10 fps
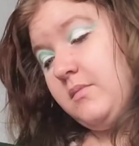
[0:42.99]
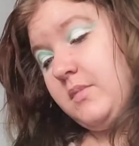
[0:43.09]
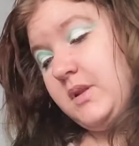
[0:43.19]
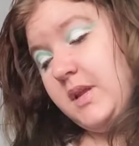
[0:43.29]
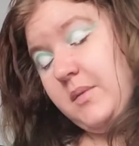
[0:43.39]

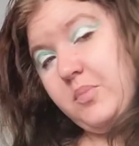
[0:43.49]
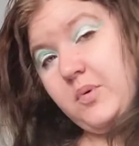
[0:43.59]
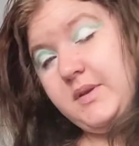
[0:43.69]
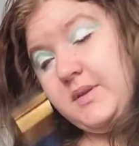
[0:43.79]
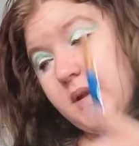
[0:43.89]
going to take
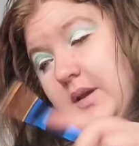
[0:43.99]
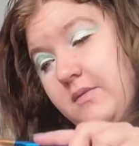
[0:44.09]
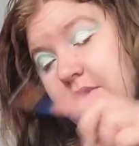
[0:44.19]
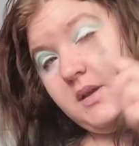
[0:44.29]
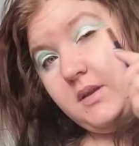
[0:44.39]
Poison
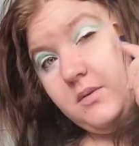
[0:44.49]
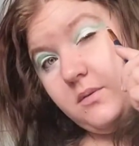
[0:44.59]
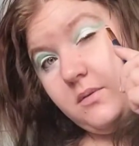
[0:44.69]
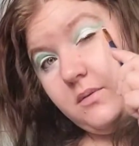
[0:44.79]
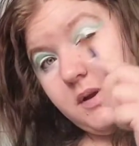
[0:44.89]
Ivy and do
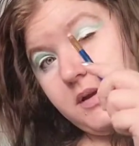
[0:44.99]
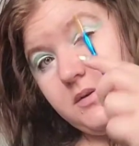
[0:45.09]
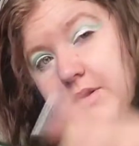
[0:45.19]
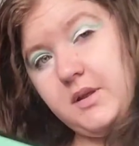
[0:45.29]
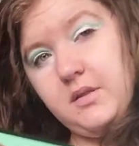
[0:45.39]
it right
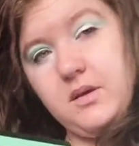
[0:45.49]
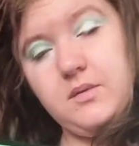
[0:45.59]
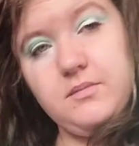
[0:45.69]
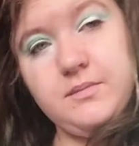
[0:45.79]
underneath it.